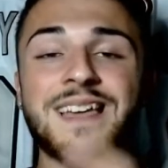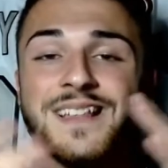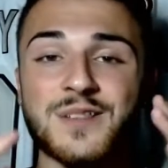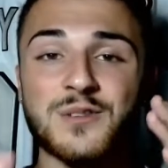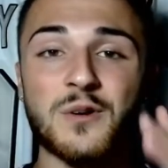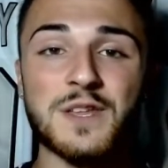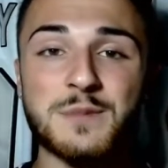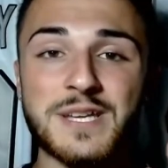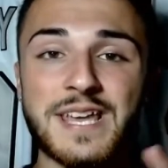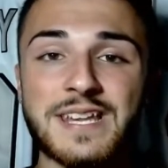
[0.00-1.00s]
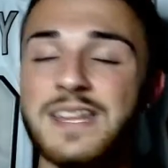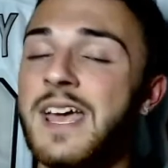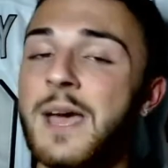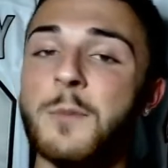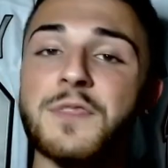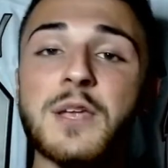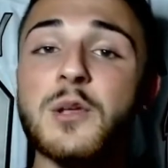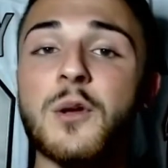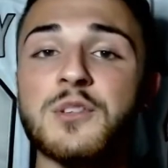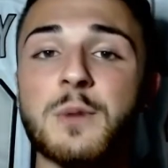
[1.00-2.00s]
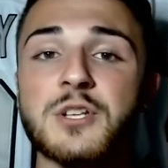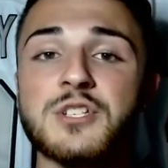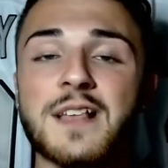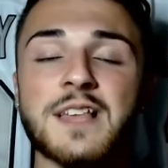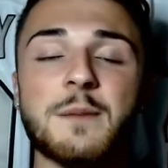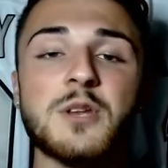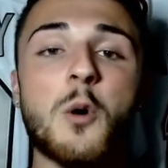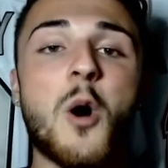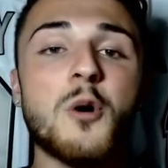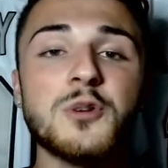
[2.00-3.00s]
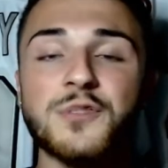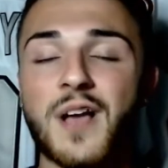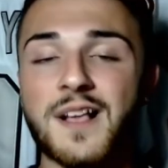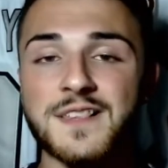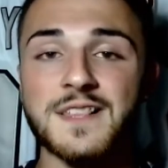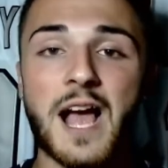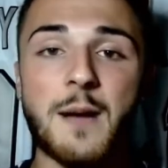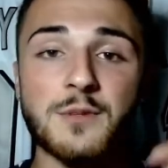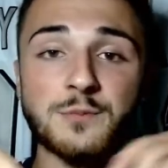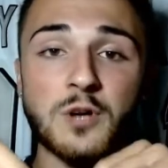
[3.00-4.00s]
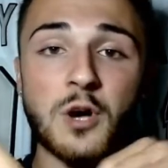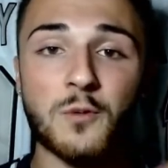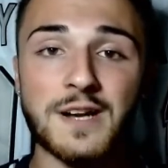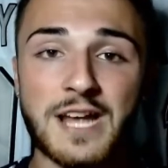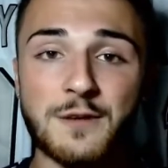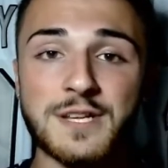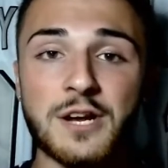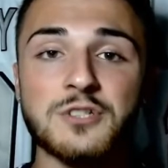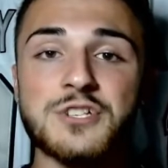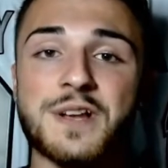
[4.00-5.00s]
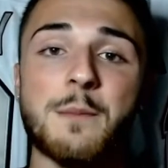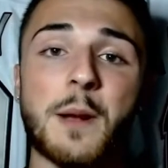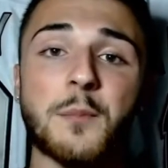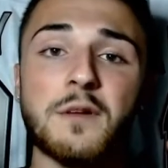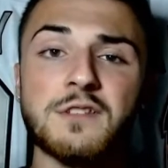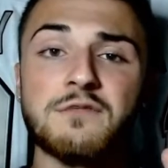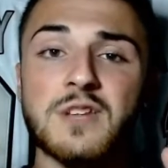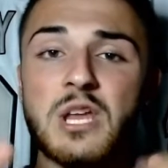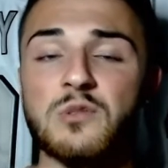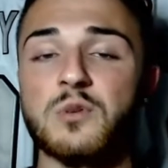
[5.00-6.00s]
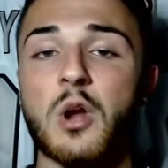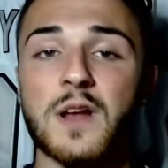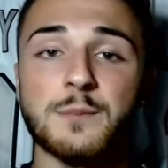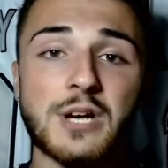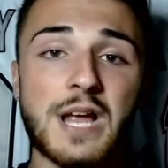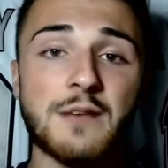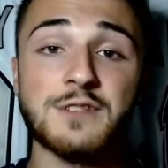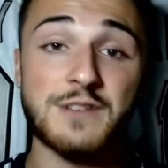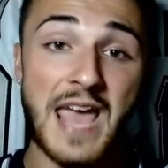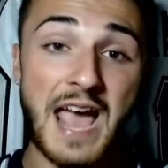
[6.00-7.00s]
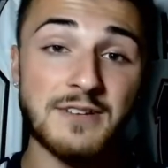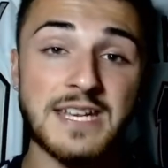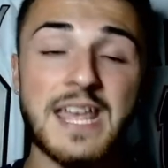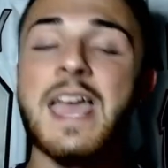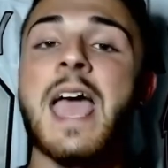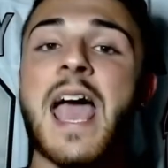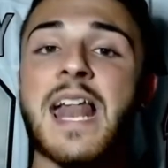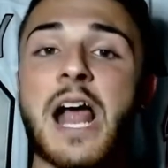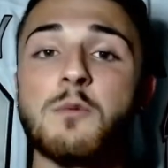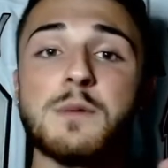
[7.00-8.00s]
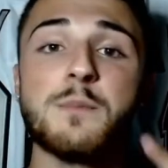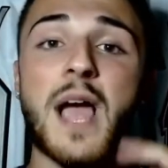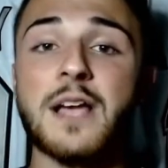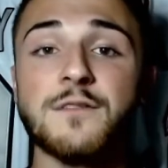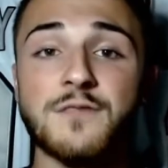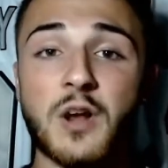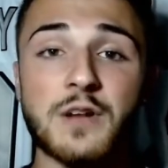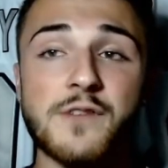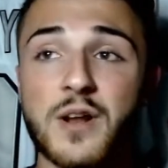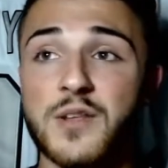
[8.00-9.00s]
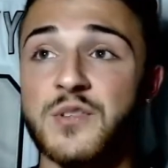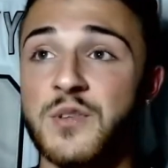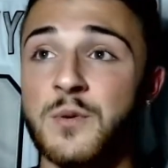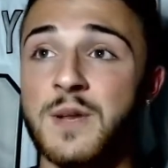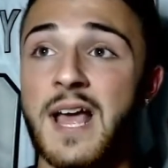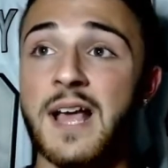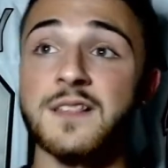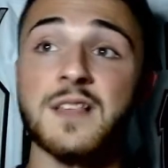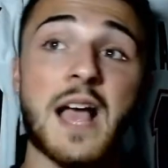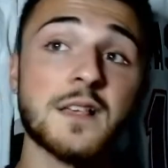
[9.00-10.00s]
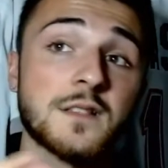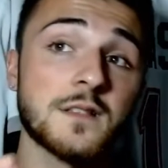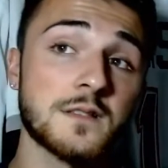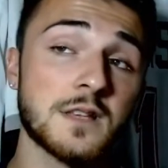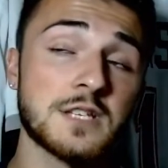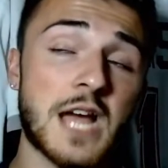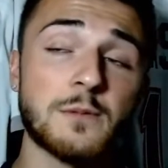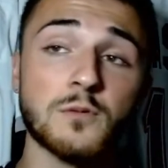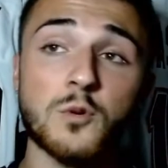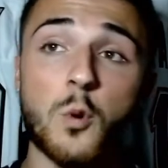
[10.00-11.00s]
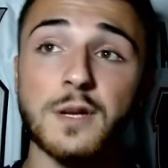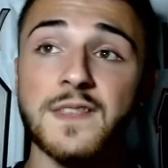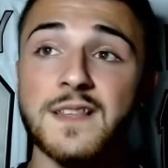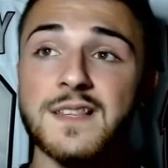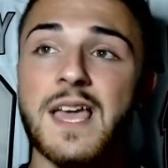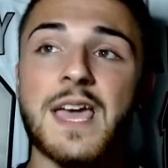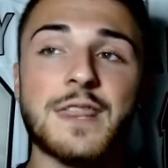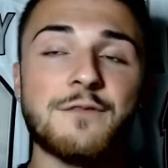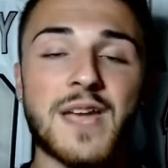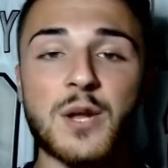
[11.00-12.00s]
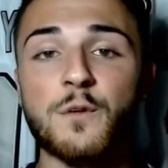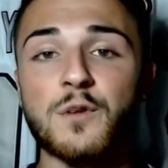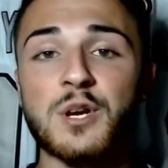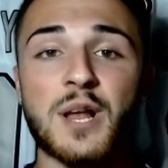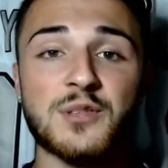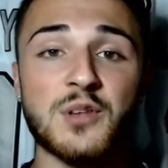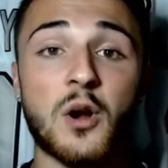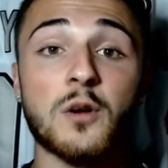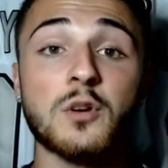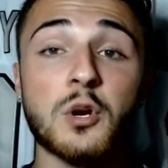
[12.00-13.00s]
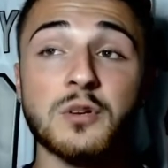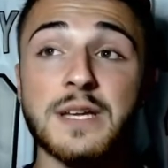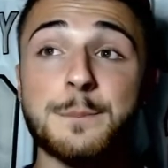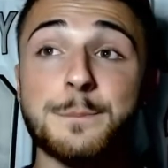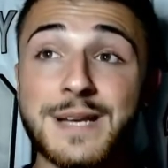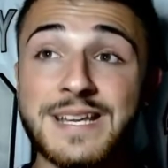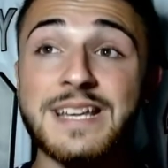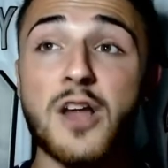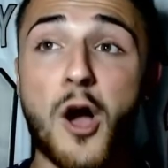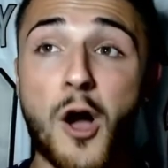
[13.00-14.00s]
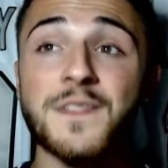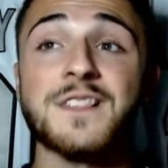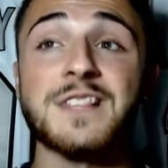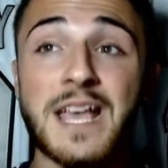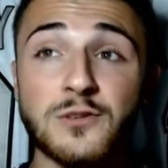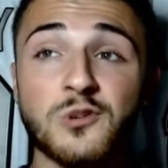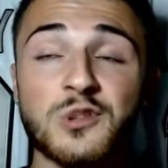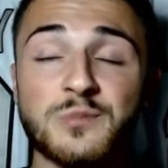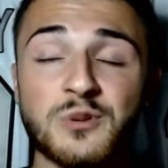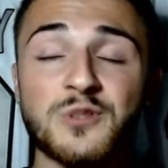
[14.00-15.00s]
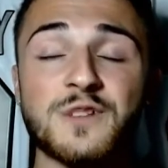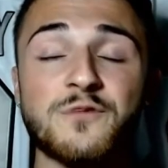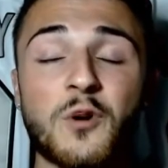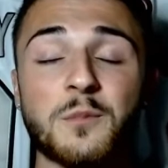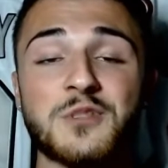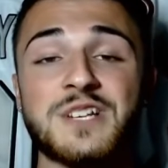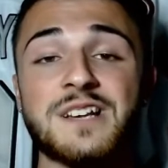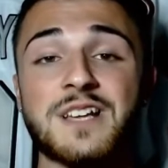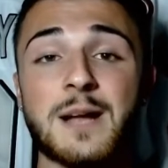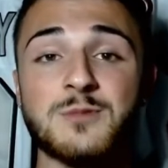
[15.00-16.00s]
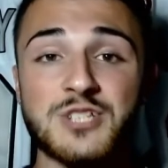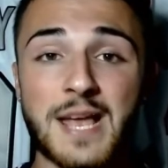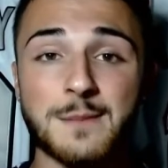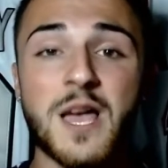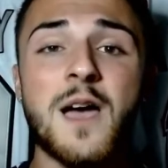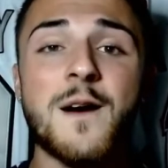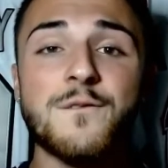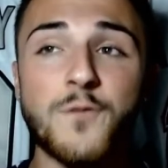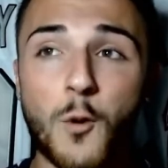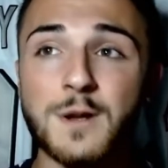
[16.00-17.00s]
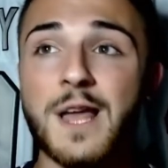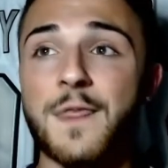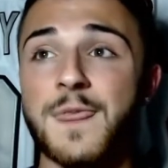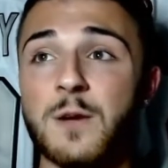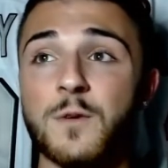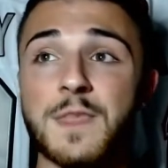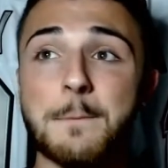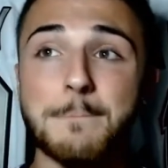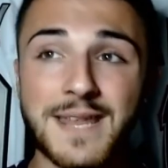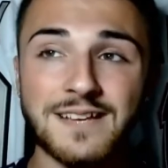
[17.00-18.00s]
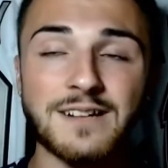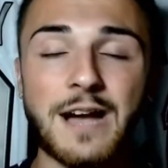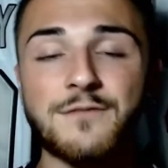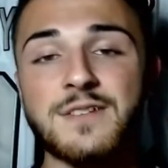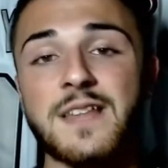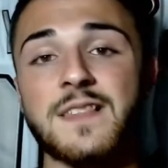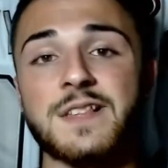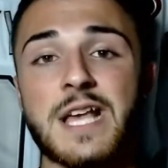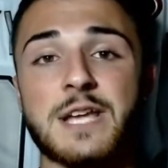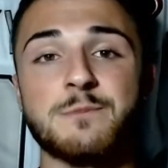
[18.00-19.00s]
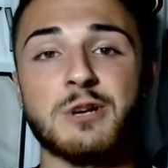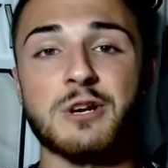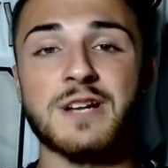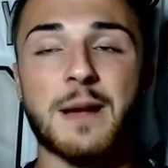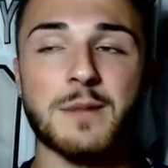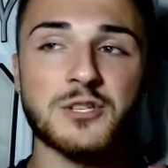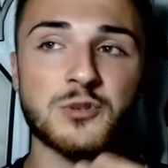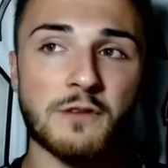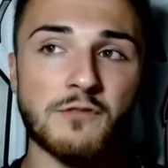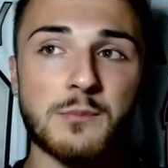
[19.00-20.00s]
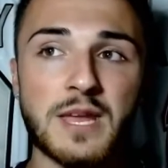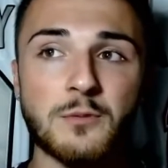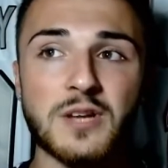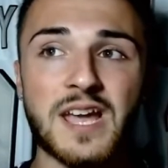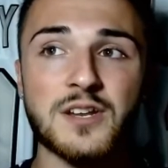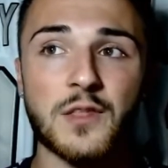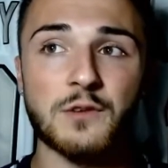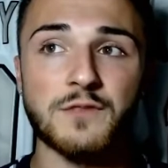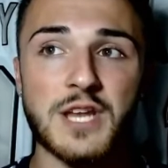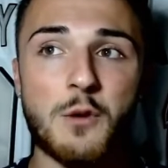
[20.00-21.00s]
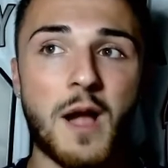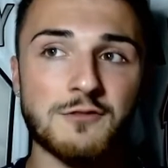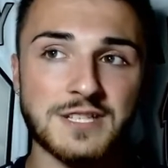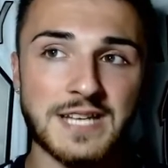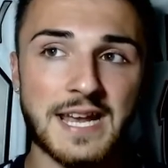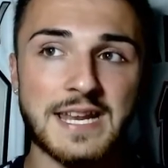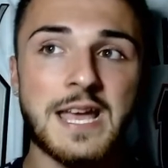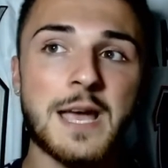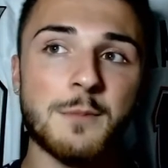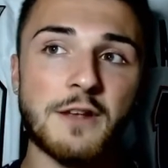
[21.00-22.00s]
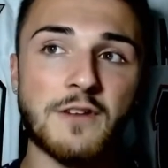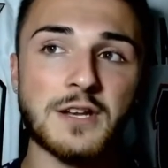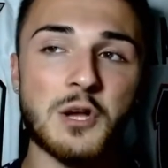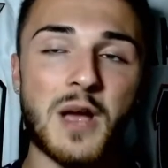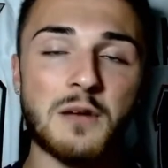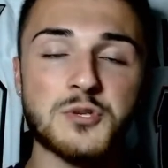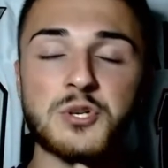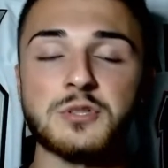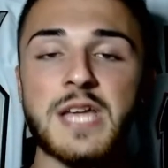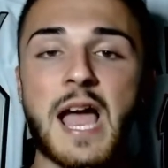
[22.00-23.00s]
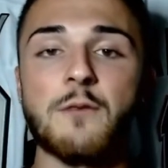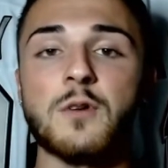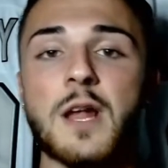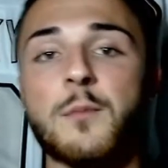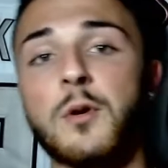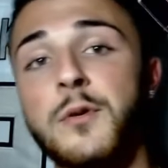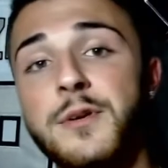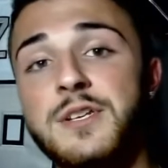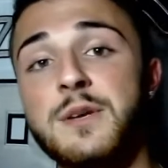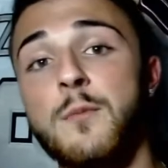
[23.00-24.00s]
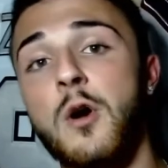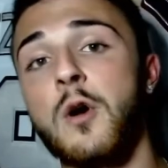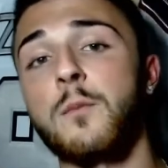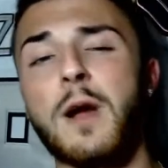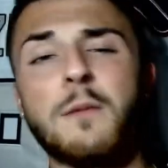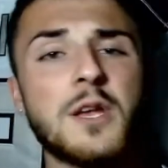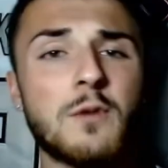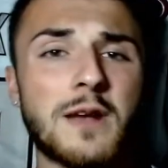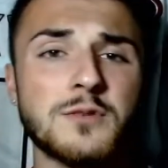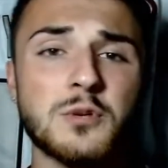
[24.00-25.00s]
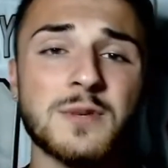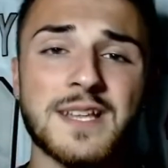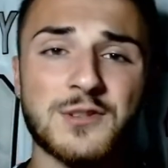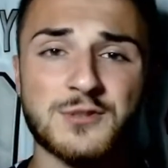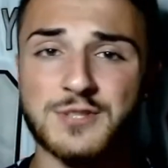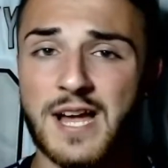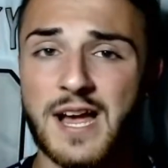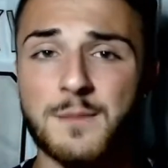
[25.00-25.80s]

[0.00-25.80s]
This is only the beginning. But thank you all so much, guys. Let me know all your thoughts in the comments below right down here. Check out my previous videos regarding playoffs if you haven't, and I'll be back very, very soon. As the time of recording this, the Vancouver Canucks are currently beating on the St. Louis Blues, the former Stanley Cup champs, 4-0 with a minute left in the second period. I'm not sure if I'll be able to get another video out tonight, but if I don't, I will surely have one up early tomorrow, probably around noon Eastern time.